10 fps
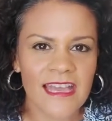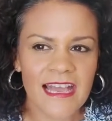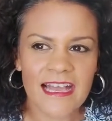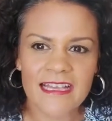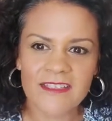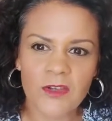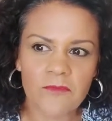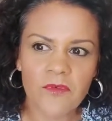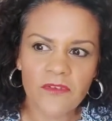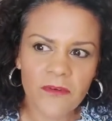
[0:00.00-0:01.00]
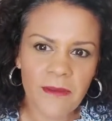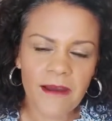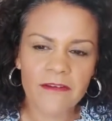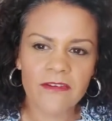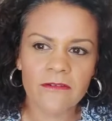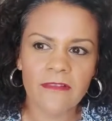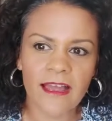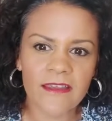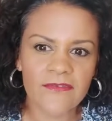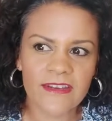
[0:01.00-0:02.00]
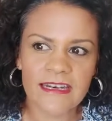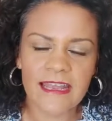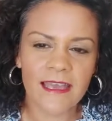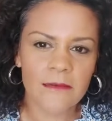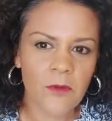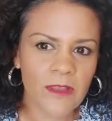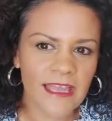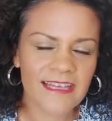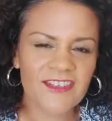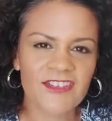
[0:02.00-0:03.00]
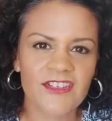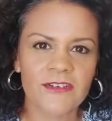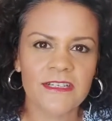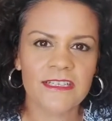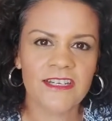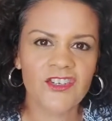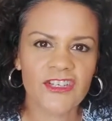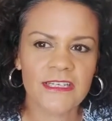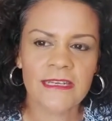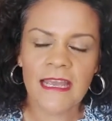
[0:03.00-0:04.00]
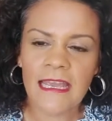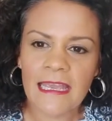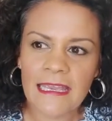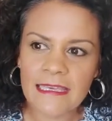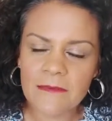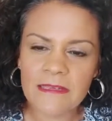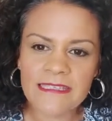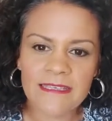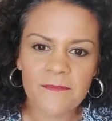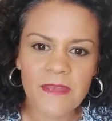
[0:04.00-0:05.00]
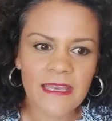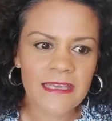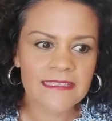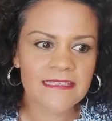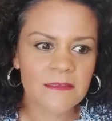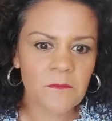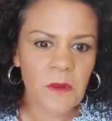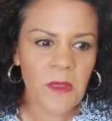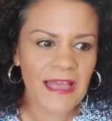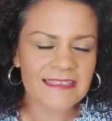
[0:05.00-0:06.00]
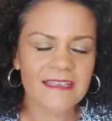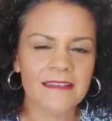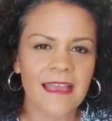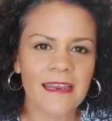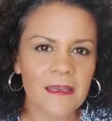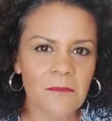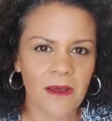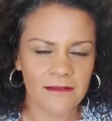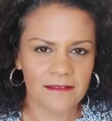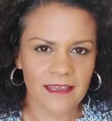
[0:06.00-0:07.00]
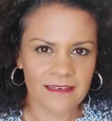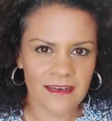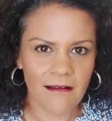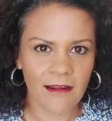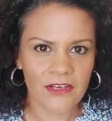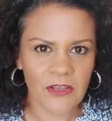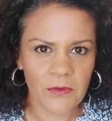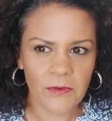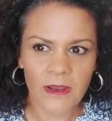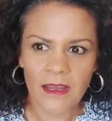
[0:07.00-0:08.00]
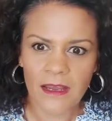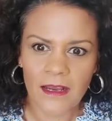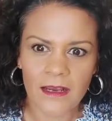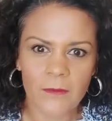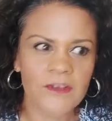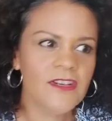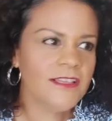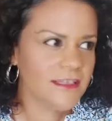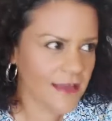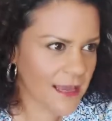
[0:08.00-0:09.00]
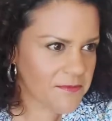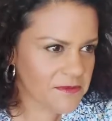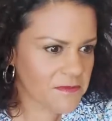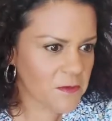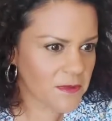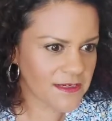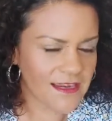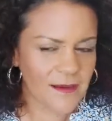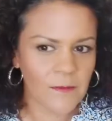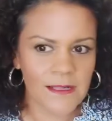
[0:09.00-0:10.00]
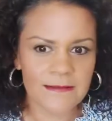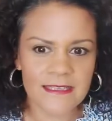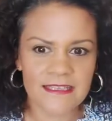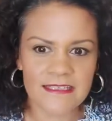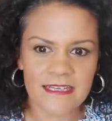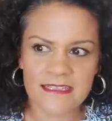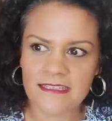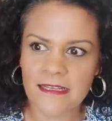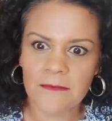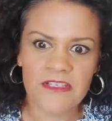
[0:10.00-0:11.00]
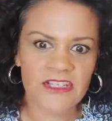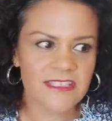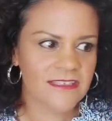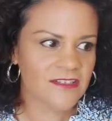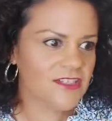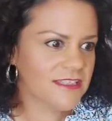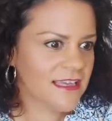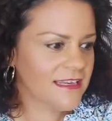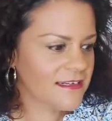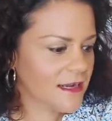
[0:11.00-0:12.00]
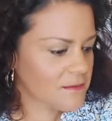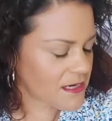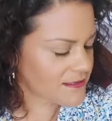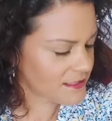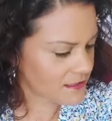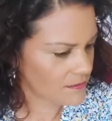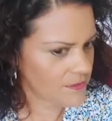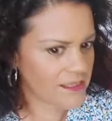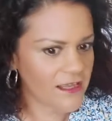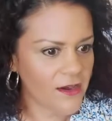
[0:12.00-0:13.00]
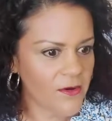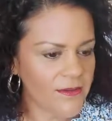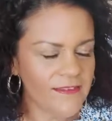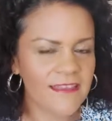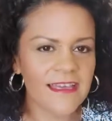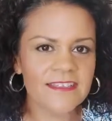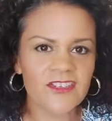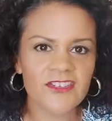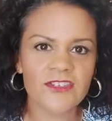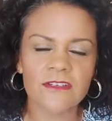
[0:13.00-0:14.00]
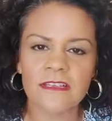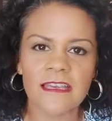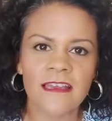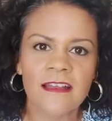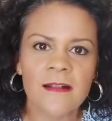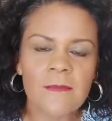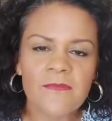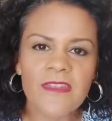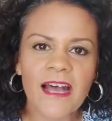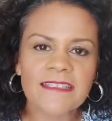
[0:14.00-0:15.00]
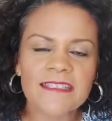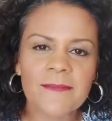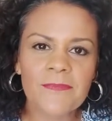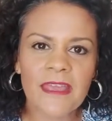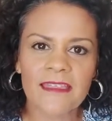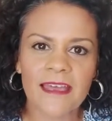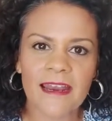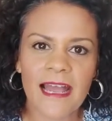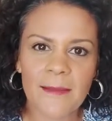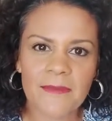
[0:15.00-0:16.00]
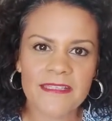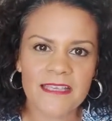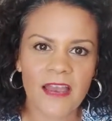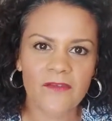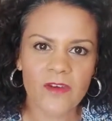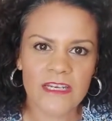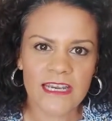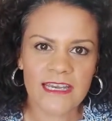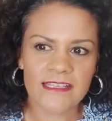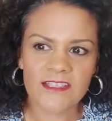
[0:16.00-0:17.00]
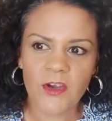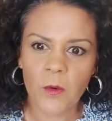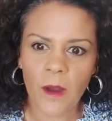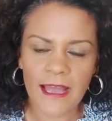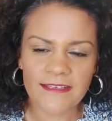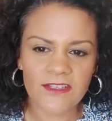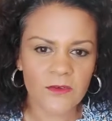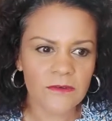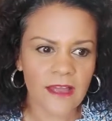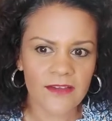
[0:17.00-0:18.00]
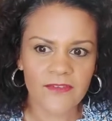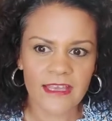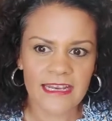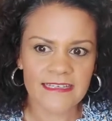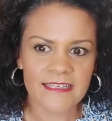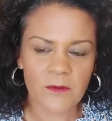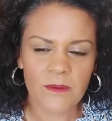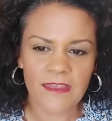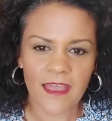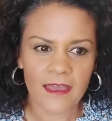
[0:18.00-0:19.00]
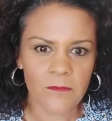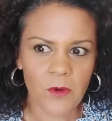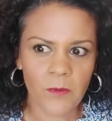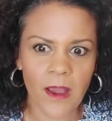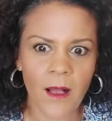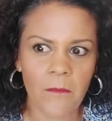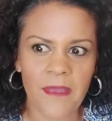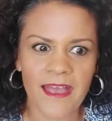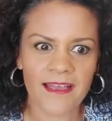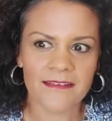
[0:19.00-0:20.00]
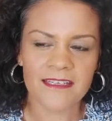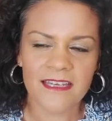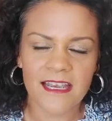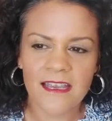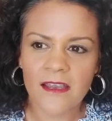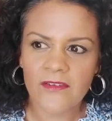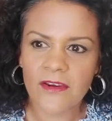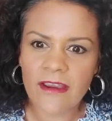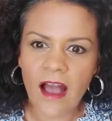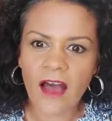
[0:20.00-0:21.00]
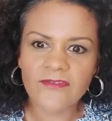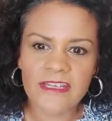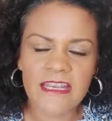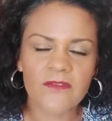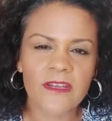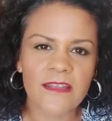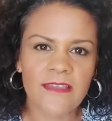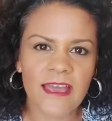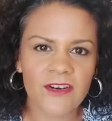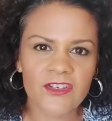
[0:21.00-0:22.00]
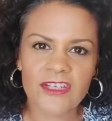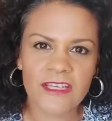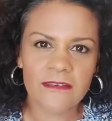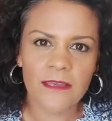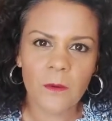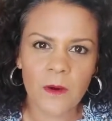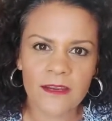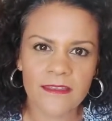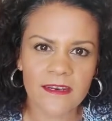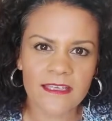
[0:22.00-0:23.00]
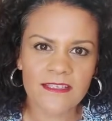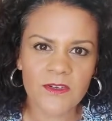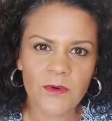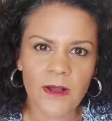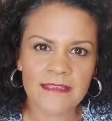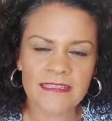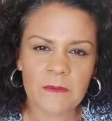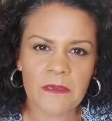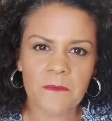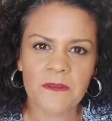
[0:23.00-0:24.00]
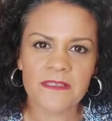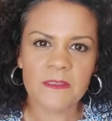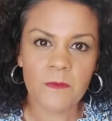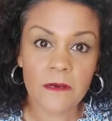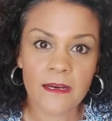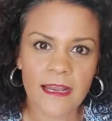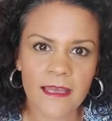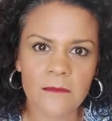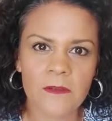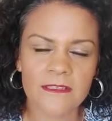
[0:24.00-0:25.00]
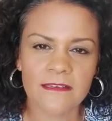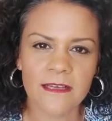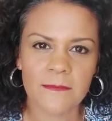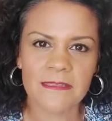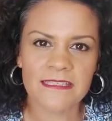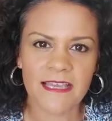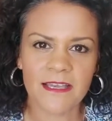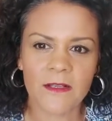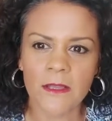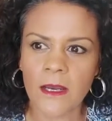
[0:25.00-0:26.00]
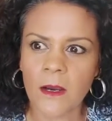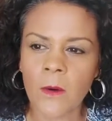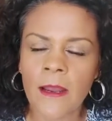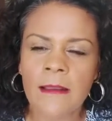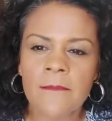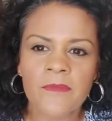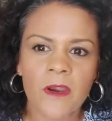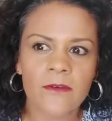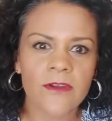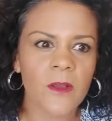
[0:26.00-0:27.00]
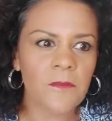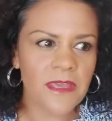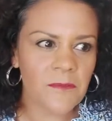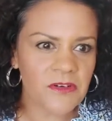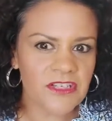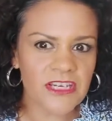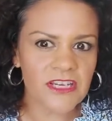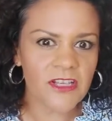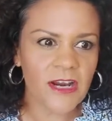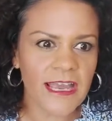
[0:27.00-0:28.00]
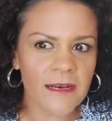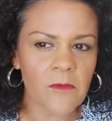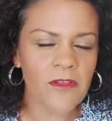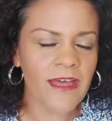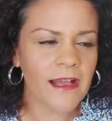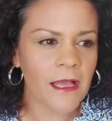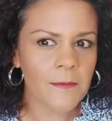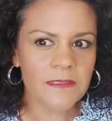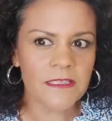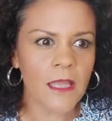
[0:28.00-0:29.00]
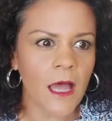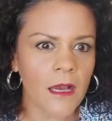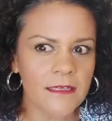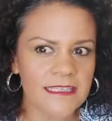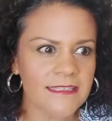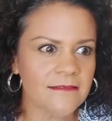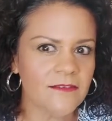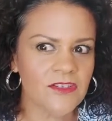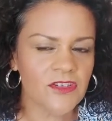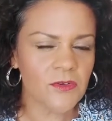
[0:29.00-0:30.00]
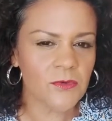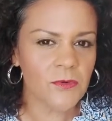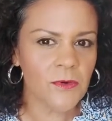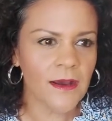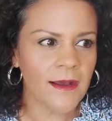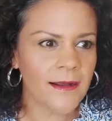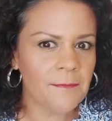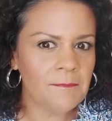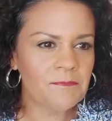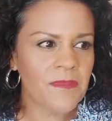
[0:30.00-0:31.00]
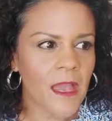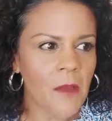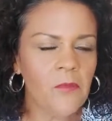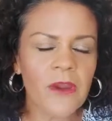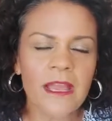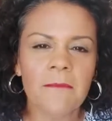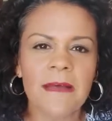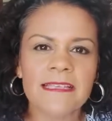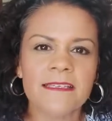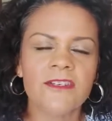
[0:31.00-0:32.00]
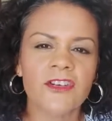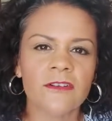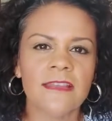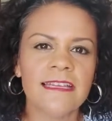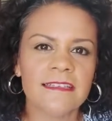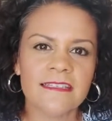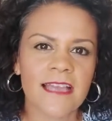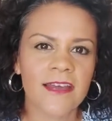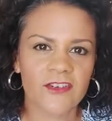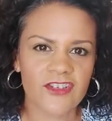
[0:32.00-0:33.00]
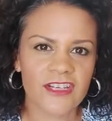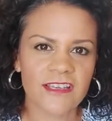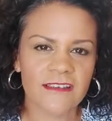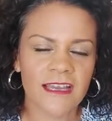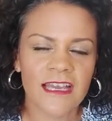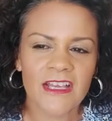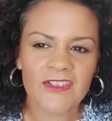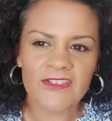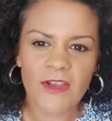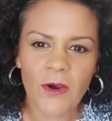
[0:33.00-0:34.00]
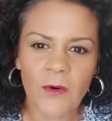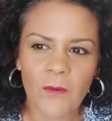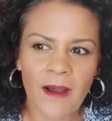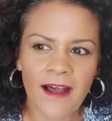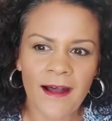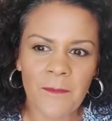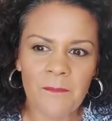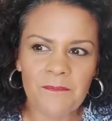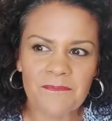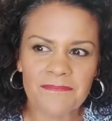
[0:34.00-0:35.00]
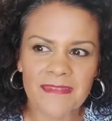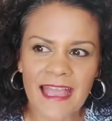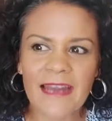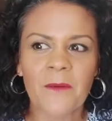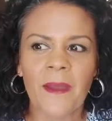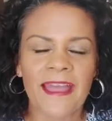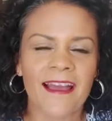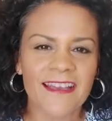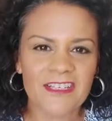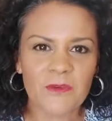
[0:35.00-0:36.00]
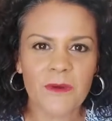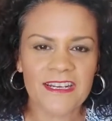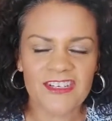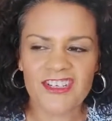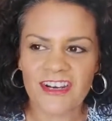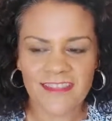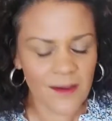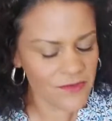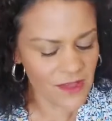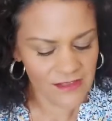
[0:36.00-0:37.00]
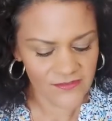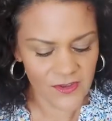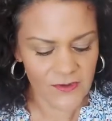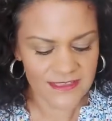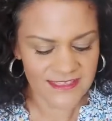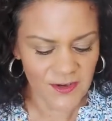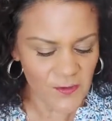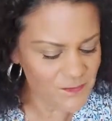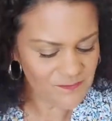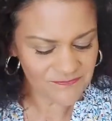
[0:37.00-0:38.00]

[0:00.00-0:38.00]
as you move about your life and an animal catches your attention, it can be something as simple as a ladybug landing on you, which also happened to me one day while I was at the tennis club. It just landed on me, and I was like, oh, hello. And that's just certainly not something that happens every day. So I do love connecting with the animal realm, and very often, even in the energy healing work that I do, I'll see people's spirit animals. They'll come to say hello, or there'll be a particular animal that comes along to bring a message or lend its energy. So anyway, I just wanted to share that with all of you. And so